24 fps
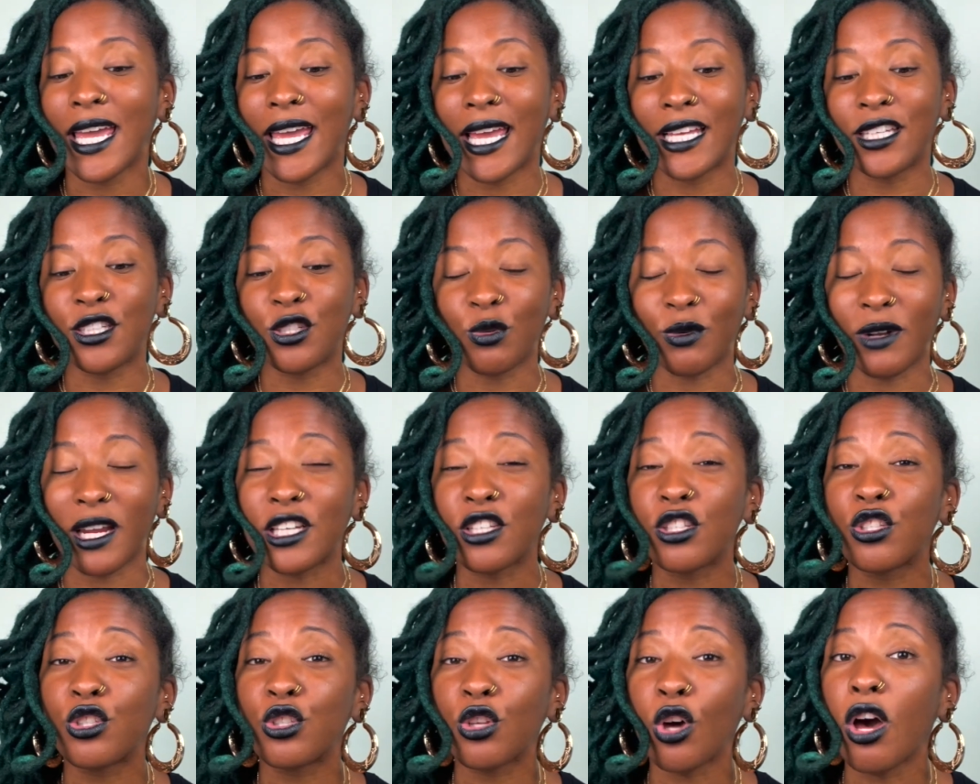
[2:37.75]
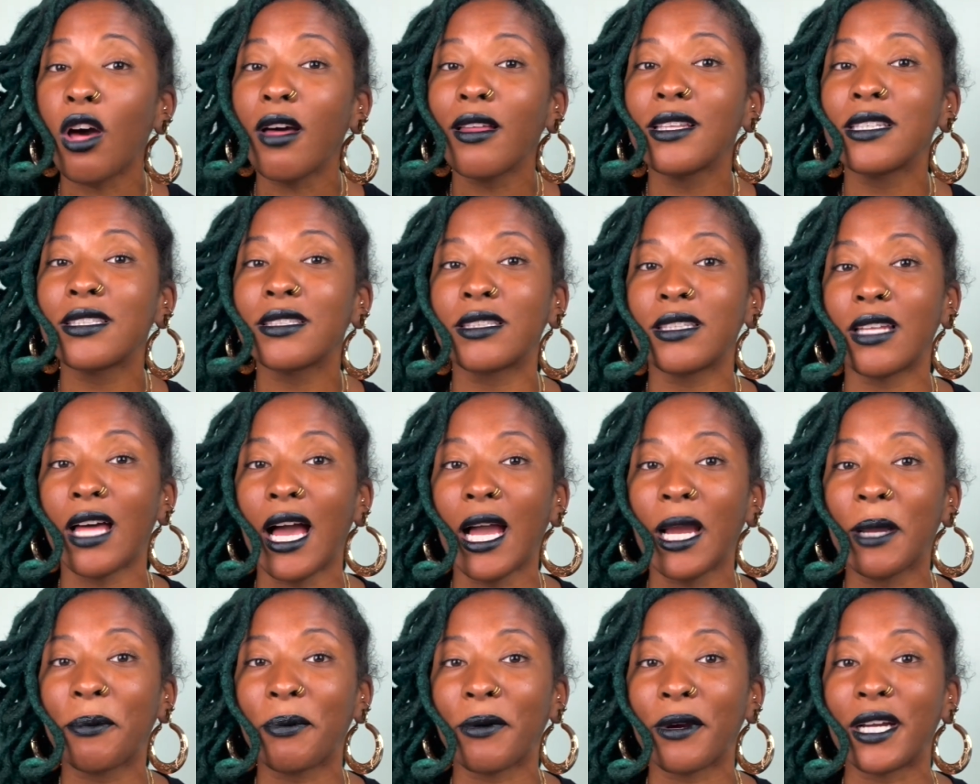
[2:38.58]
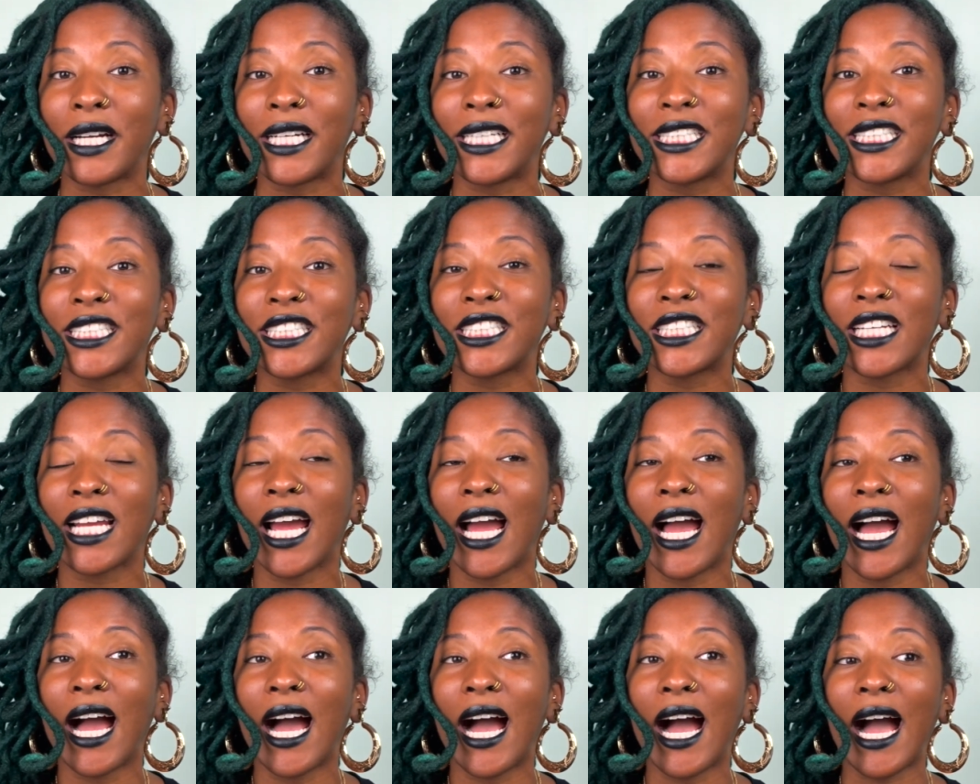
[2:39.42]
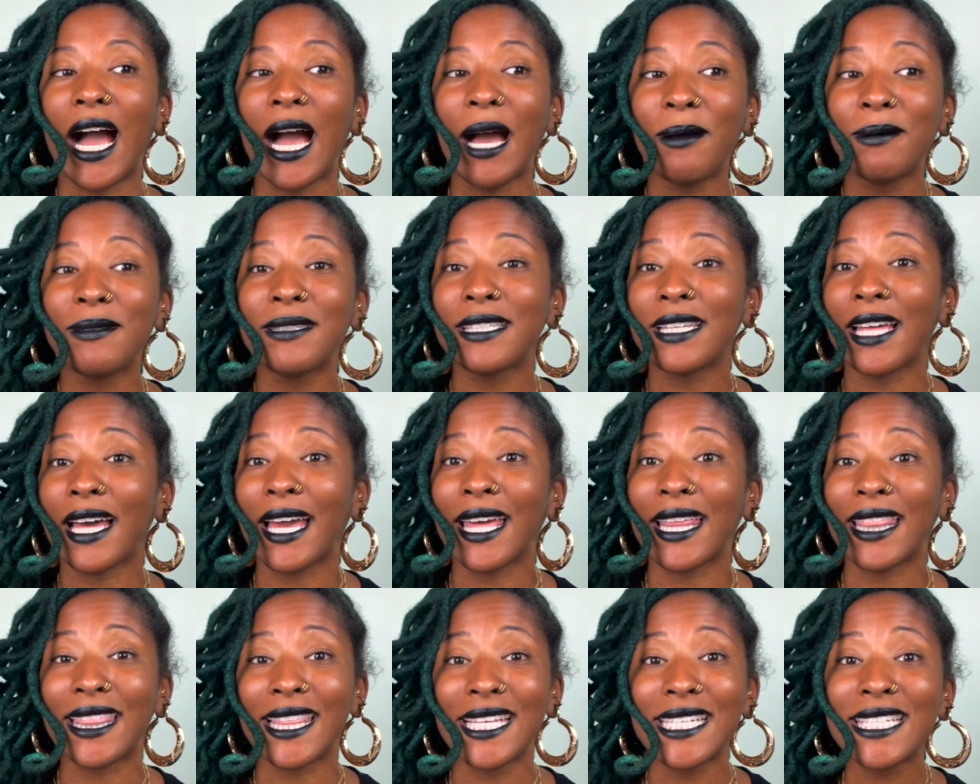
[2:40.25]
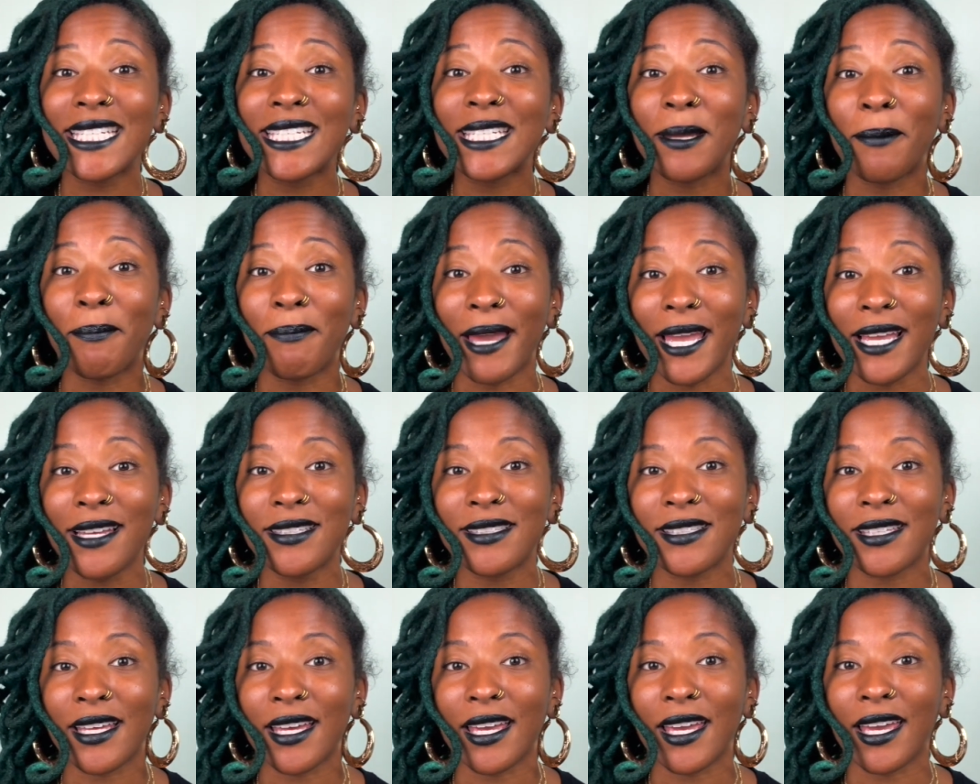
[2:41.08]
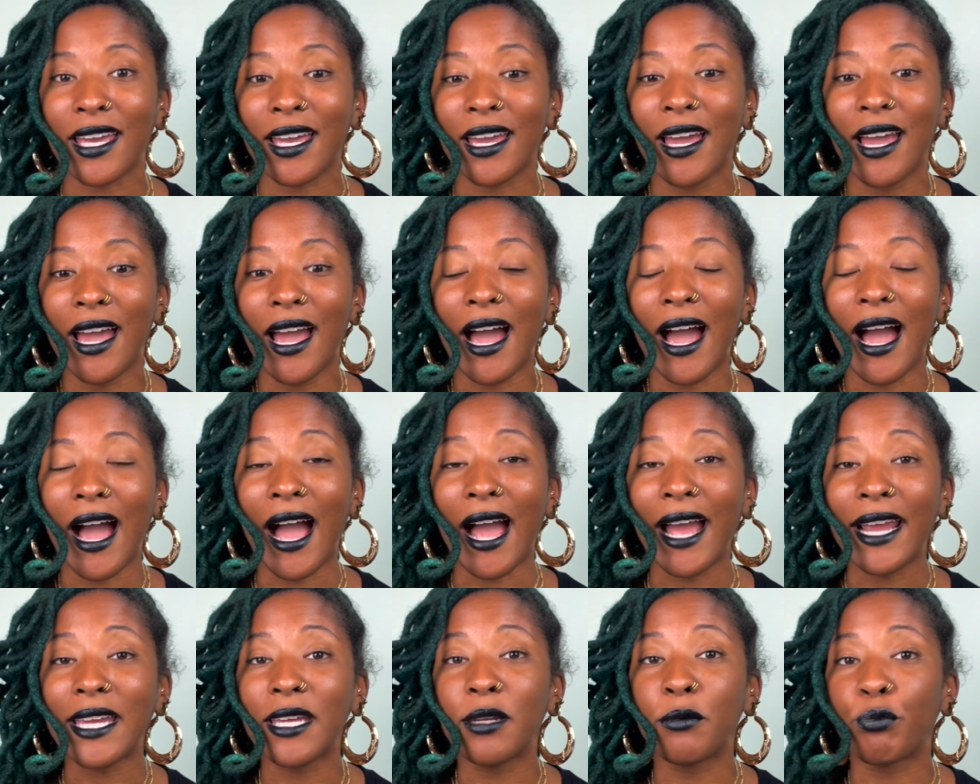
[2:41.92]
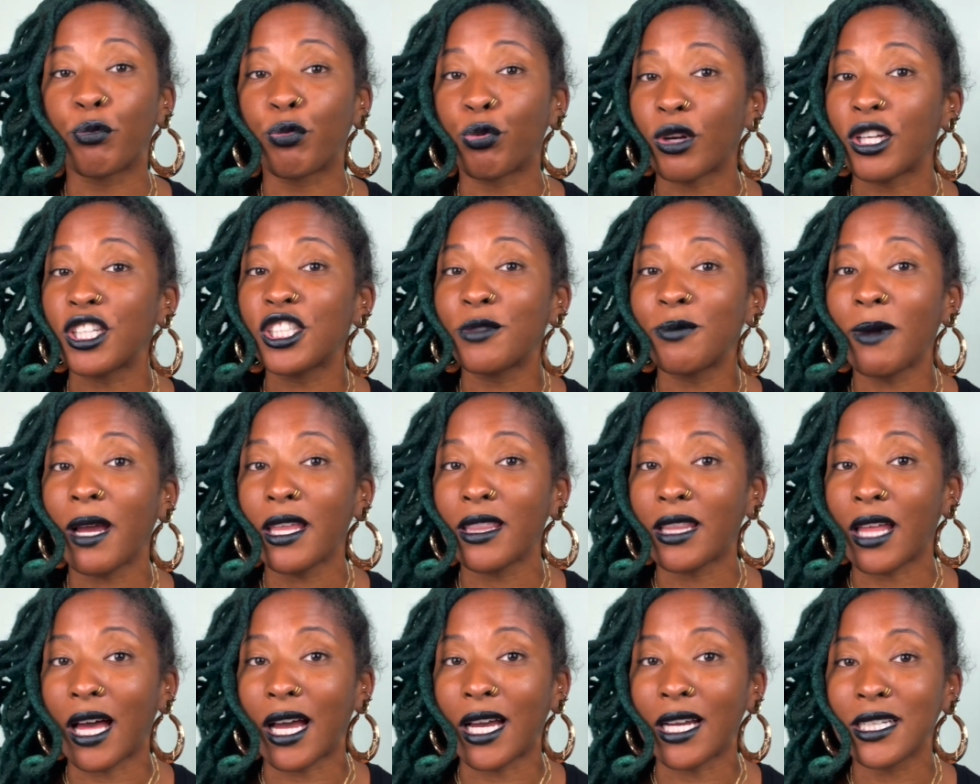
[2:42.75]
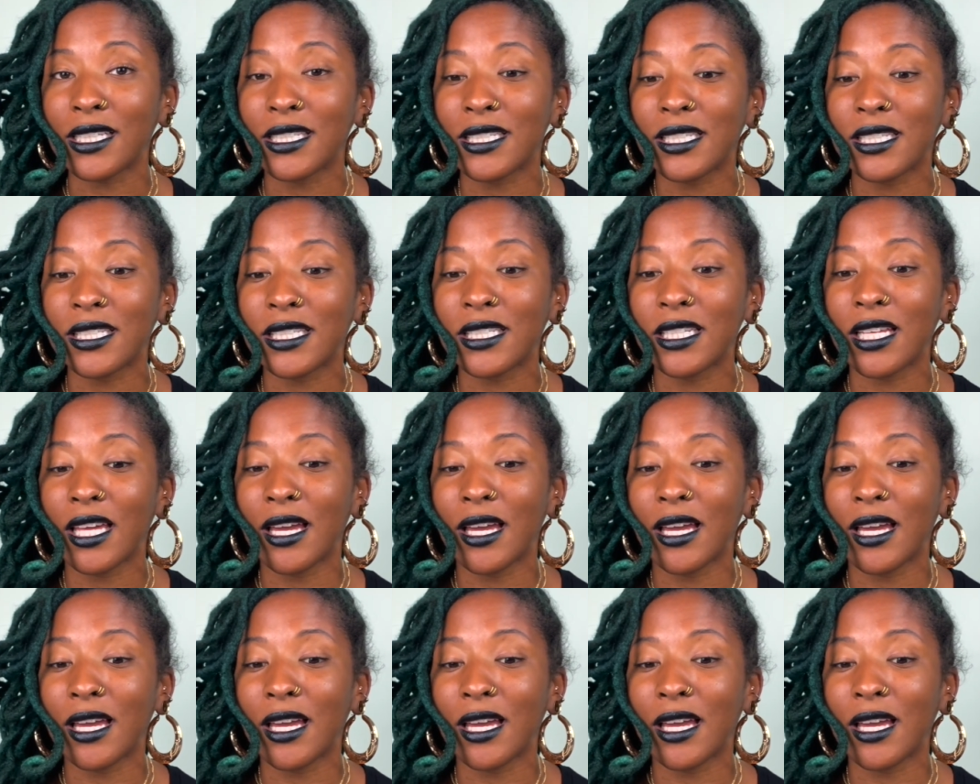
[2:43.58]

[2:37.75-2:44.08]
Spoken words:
And so when I saw this loc brush, I was like, this is amazing. I can brush my locks